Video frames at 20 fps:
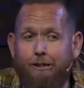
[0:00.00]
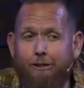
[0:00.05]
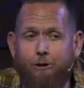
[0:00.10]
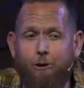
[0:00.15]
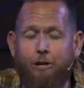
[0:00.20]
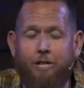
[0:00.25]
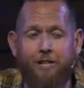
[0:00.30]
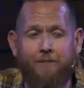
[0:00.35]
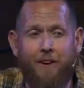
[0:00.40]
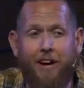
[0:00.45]

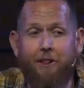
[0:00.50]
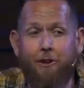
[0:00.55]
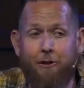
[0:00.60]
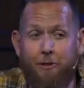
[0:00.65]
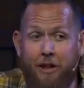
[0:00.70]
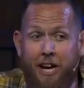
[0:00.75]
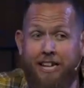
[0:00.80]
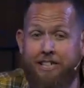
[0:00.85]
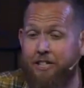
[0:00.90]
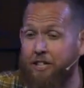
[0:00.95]
sorts of other
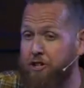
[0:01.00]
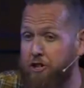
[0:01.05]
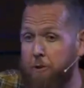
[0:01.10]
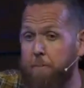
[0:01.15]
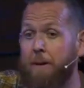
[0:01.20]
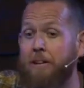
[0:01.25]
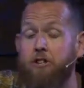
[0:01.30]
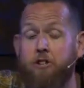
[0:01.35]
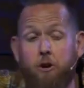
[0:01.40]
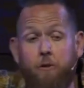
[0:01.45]
things that you've
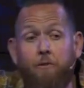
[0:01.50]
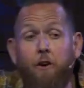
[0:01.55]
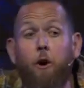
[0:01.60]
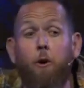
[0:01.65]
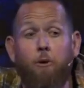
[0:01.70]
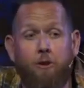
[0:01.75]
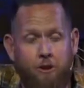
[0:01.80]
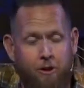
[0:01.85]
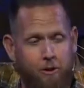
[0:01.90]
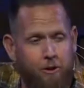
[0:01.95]
been
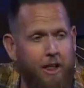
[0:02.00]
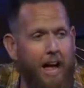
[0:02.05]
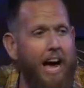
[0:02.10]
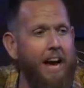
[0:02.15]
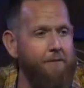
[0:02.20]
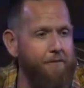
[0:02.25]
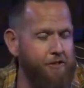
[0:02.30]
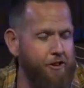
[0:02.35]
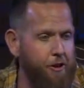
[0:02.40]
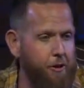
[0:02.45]
devoting your
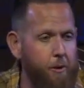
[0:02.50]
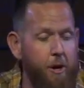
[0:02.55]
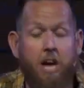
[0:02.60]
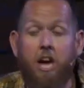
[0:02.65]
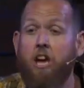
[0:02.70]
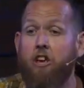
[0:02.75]
life to.